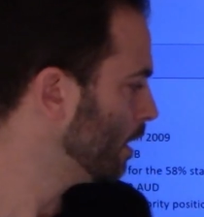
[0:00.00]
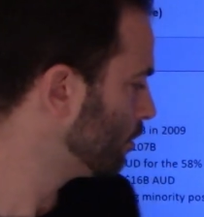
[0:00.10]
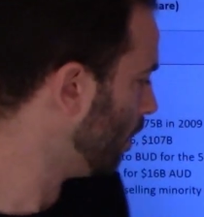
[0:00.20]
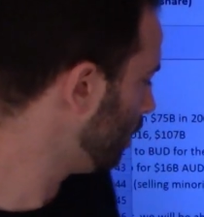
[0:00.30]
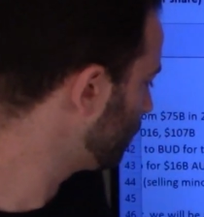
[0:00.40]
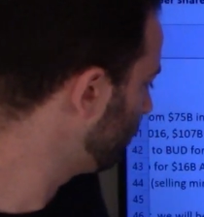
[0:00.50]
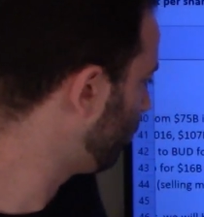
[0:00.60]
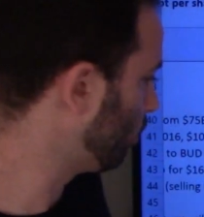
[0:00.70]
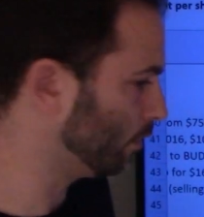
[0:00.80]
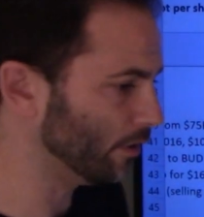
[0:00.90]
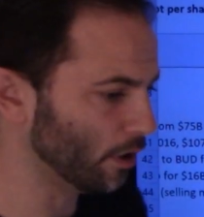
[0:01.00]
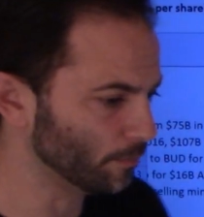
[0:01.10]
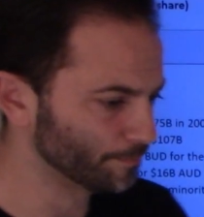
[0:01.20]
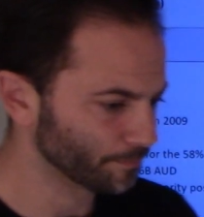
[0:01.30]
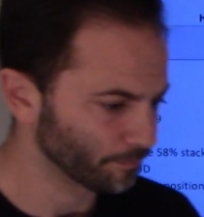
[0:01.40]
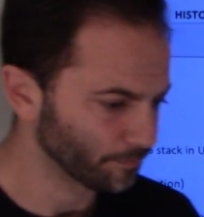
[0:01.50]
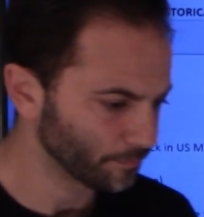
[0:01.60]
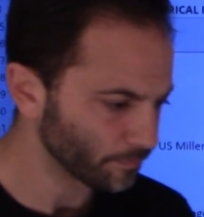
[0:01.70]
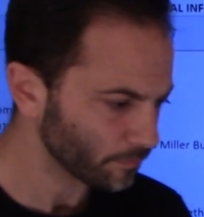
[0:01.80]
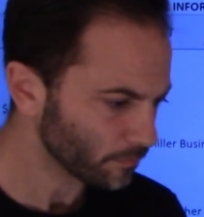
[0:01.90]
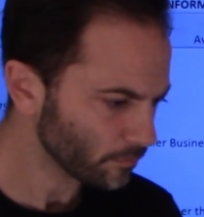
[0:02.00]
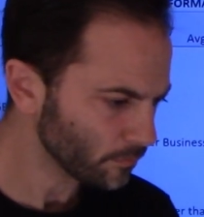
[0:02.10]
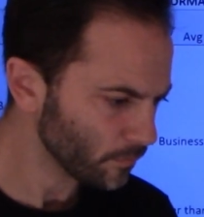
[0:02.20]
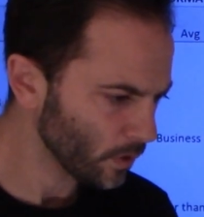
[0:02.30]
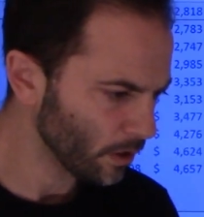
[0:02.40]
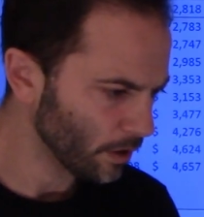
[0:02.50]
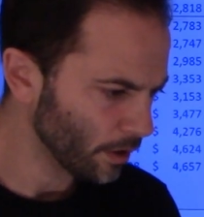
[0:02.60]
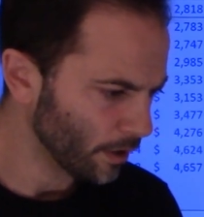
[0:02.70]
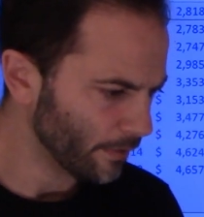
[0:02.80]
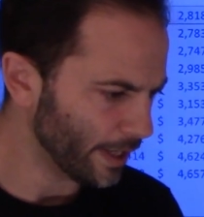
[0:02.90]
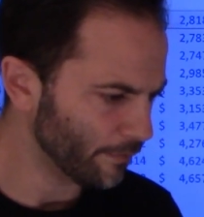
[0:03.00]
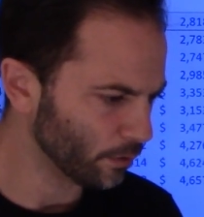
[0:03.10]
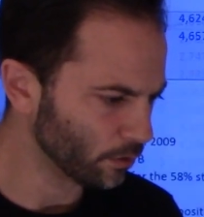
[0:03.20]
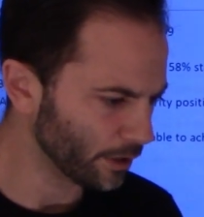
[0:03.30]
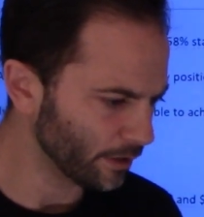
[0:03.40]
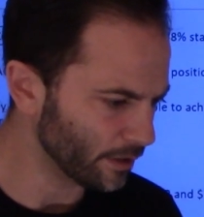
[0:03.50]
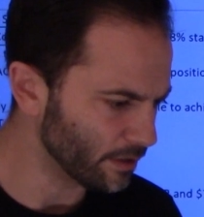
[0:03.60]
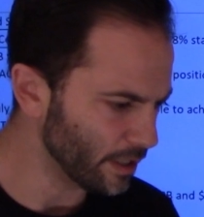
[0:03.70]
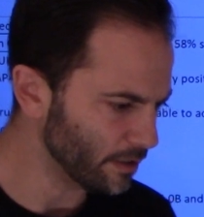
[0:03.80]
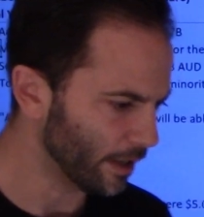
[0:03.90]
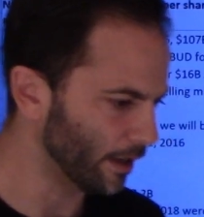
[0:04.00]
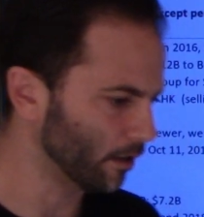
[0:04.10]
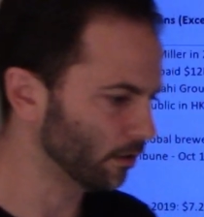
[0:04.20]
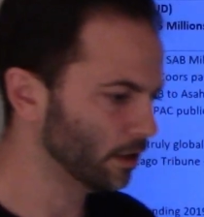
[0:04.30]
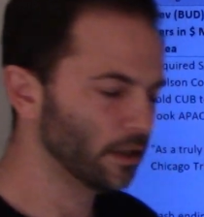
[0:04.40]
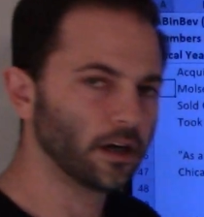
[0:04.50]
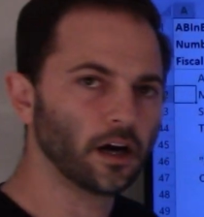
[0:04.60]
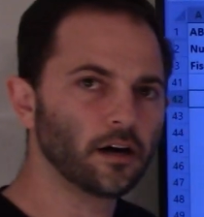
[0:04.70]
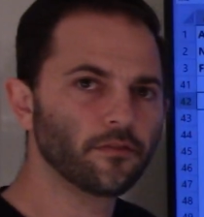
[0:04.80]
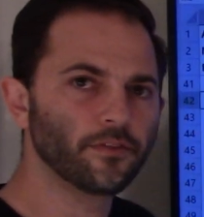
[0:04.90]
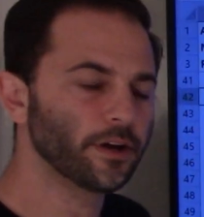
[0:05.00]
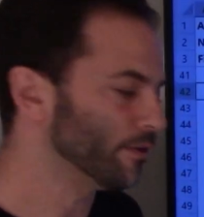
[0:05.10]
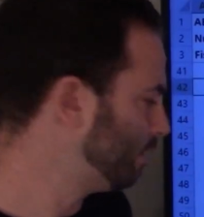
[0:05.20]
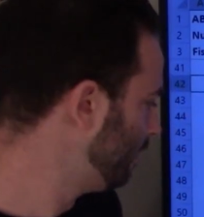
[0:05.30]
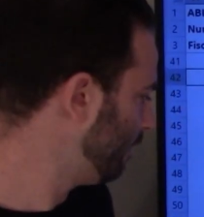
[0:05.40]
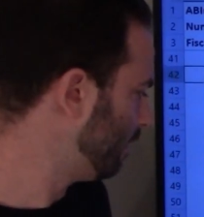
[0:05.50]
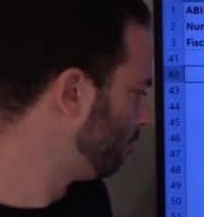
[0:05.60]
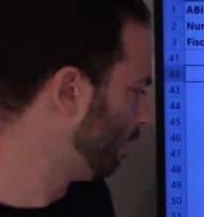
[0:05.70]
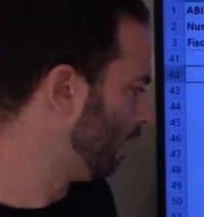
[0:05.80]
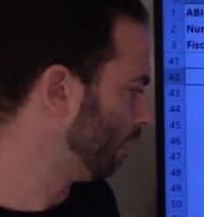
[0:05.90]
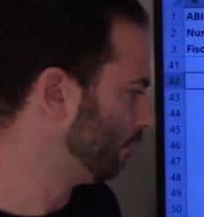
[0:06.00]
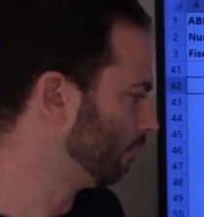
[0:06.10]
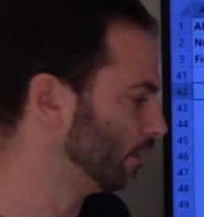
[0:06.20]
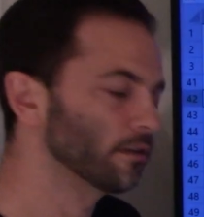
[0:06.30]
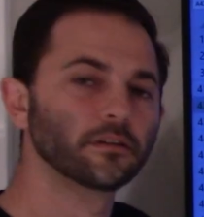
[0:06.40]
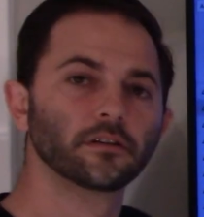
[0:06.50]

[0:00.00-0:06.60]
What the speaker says: It's also important to note that if you look at the detail of their dividend policy,